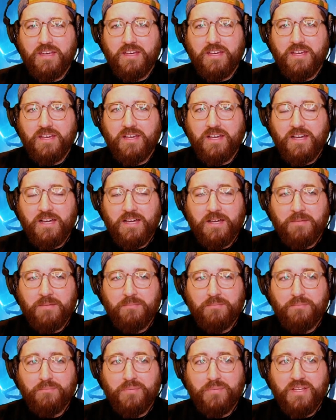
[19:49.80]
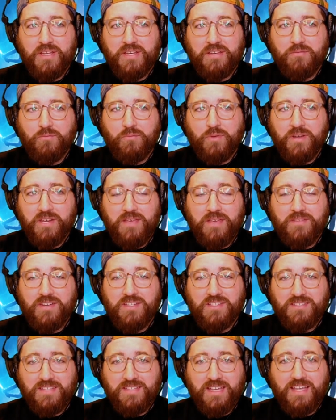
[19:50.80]
But when given a
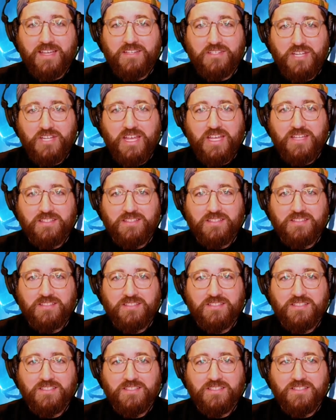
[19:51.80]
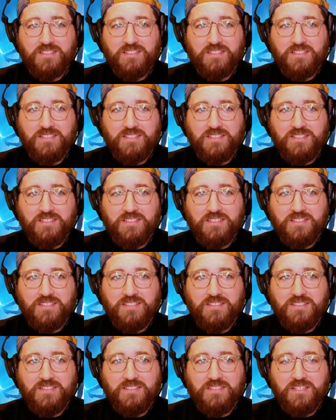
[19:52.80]
second chance,
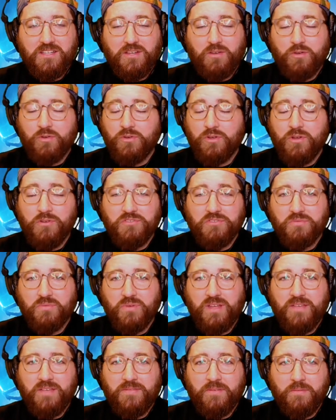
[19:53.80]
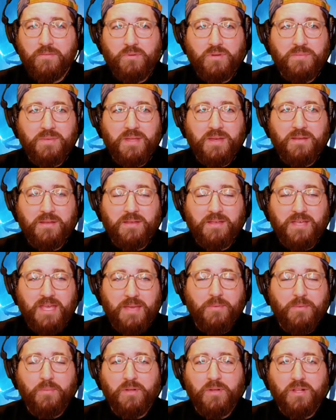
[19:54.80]
who knows what if he would have been
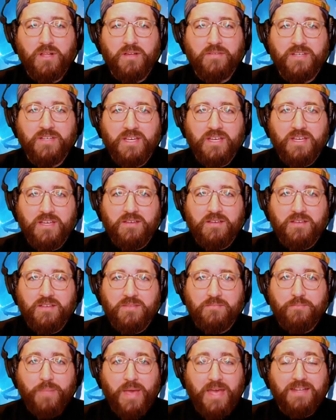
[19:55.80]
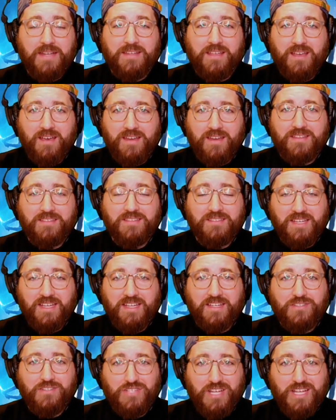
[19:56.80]
capable of. Ben got his
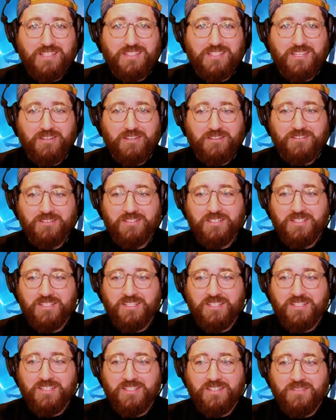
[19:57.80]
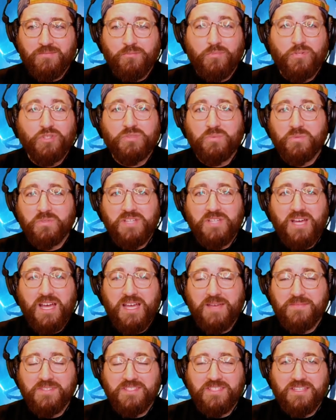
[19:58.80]
second chance here multiple
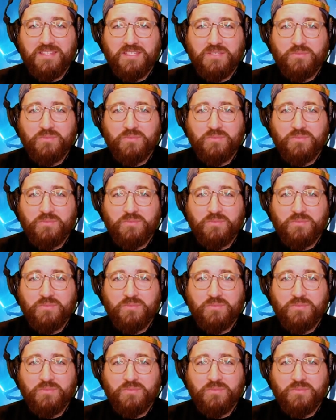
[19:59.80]
times in this